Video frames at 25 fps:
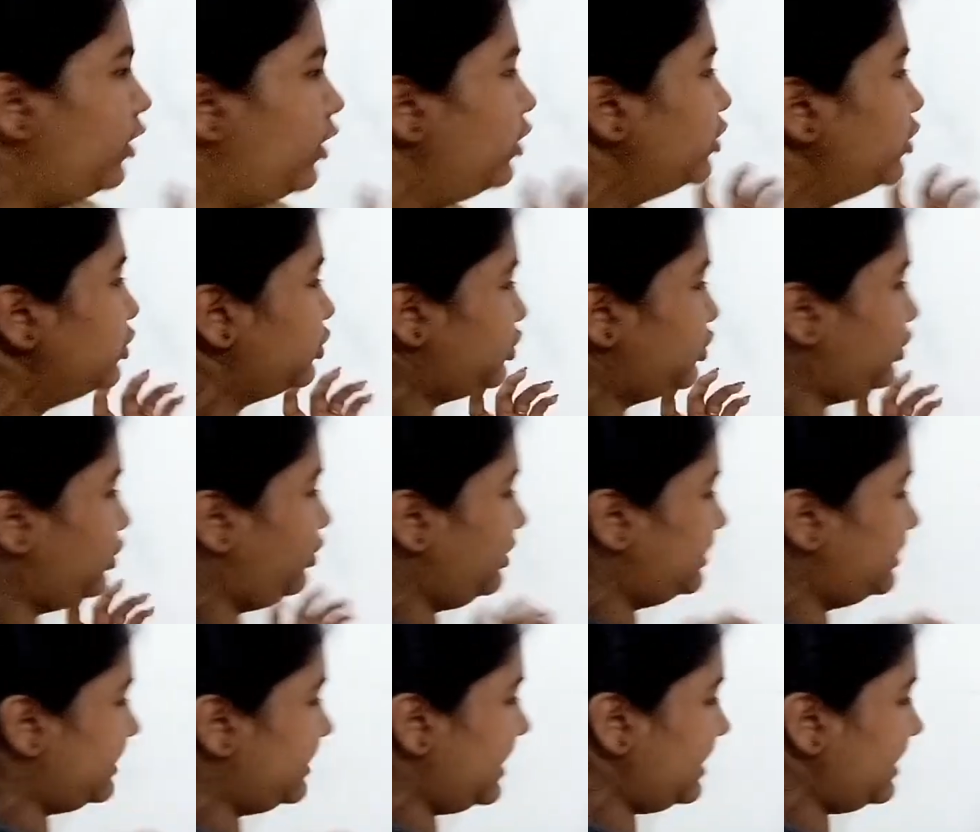So
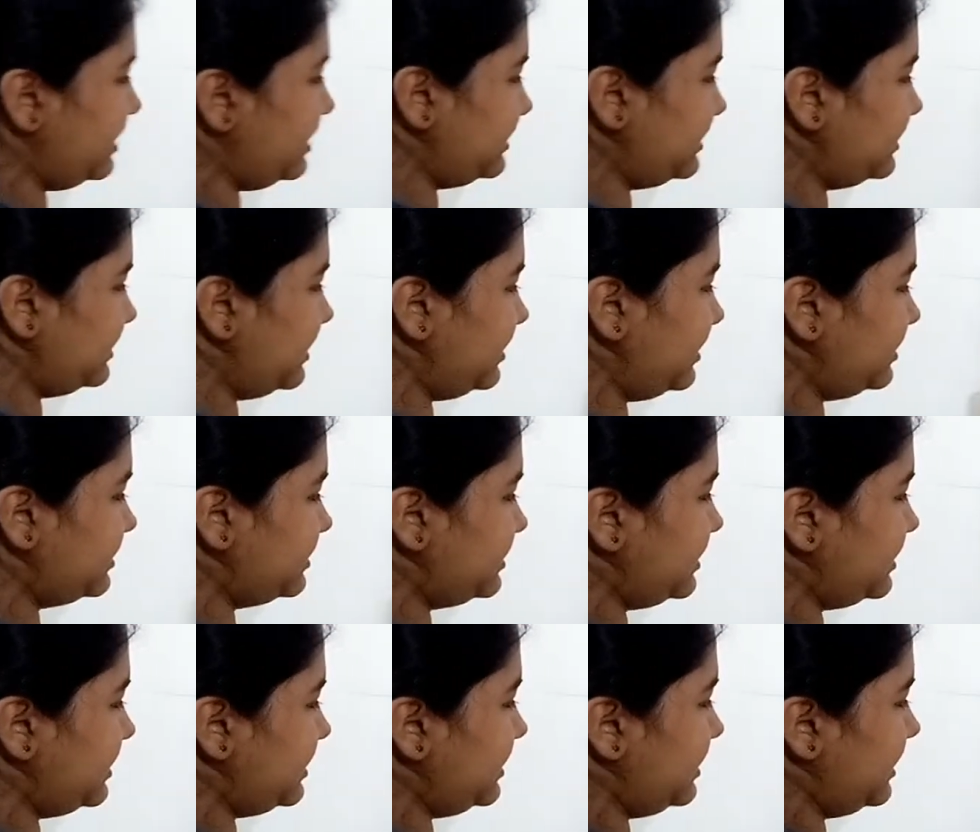delta
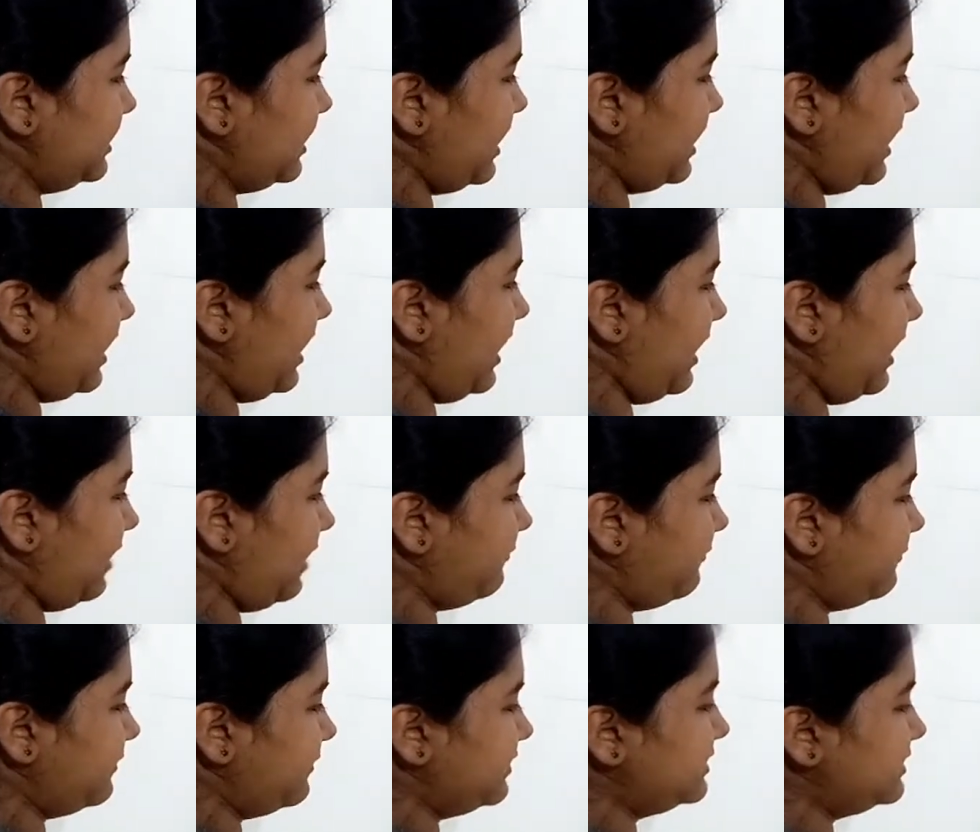TF
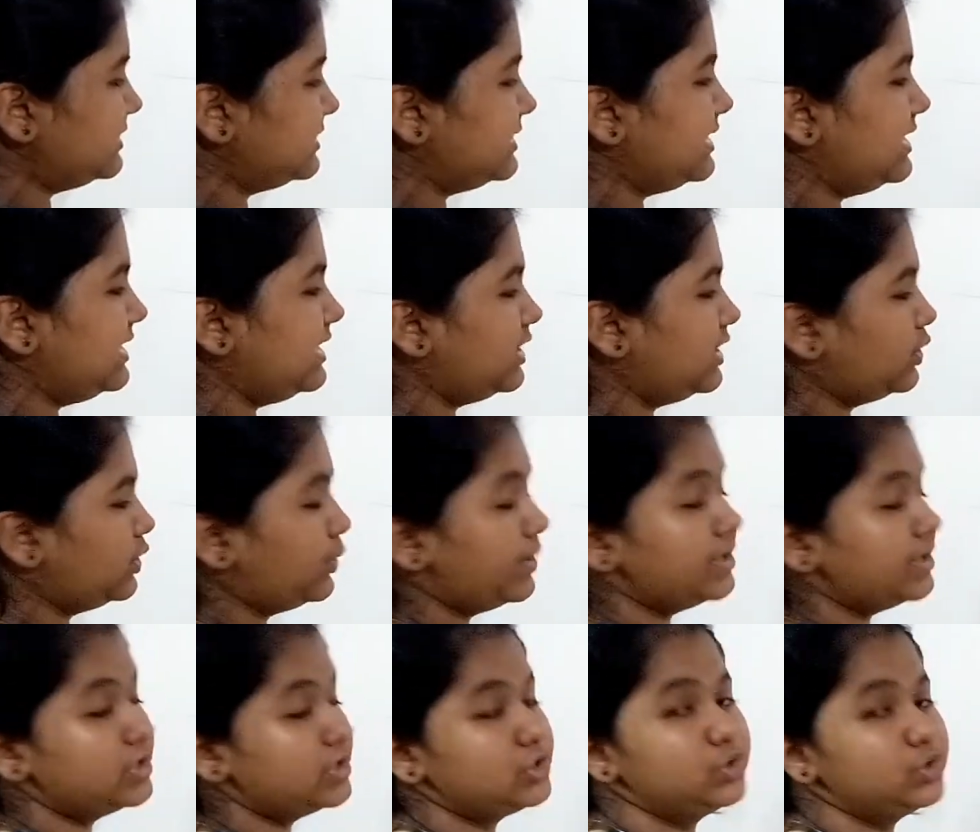is
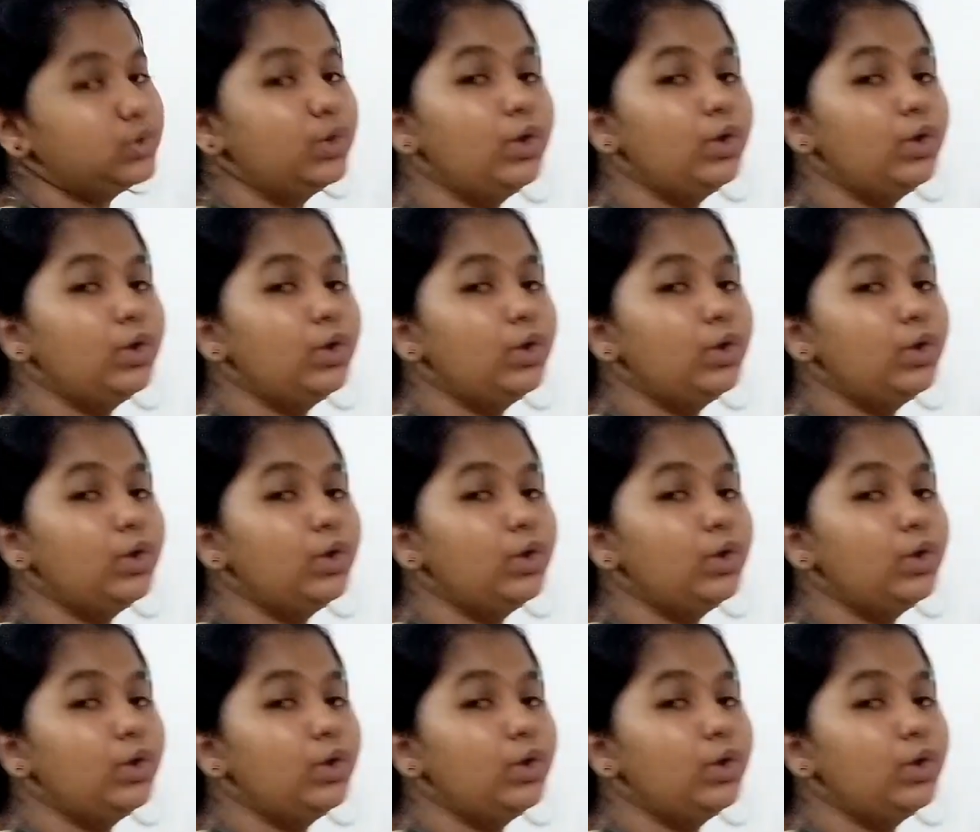equal to,